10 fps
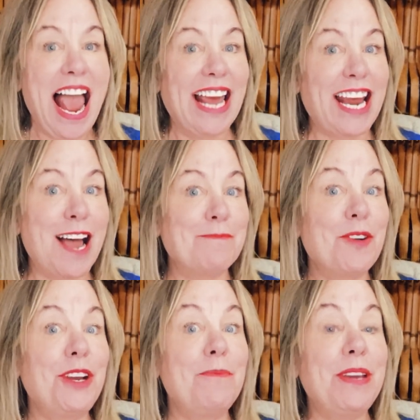and I'm
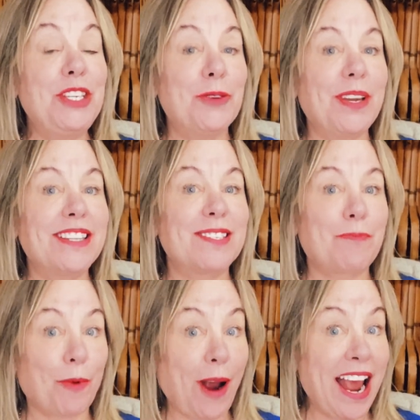going to be doing this
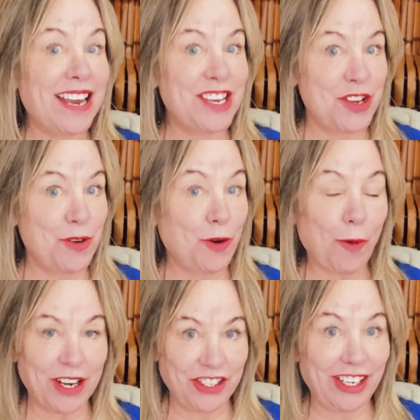brand new
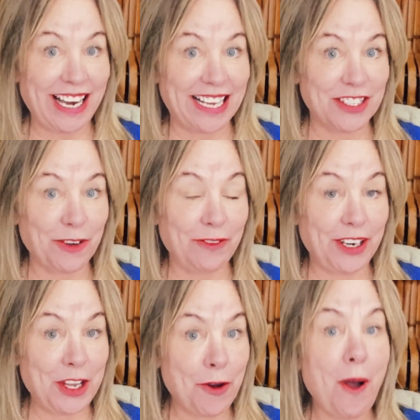question and answer
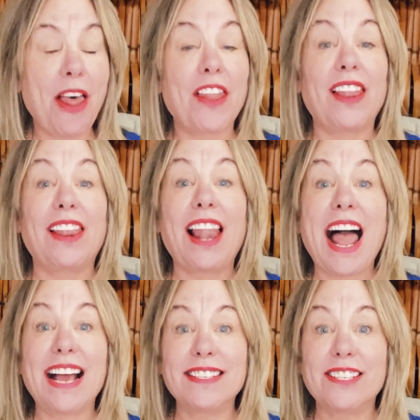video the
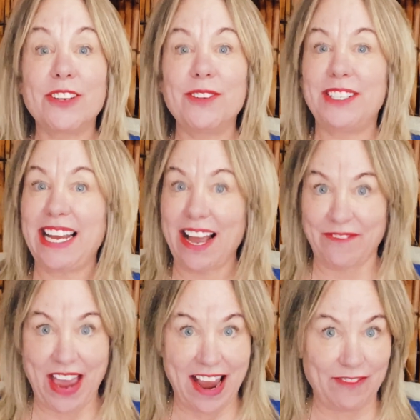last Thursday of
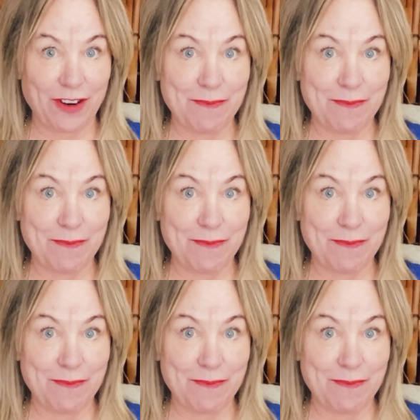every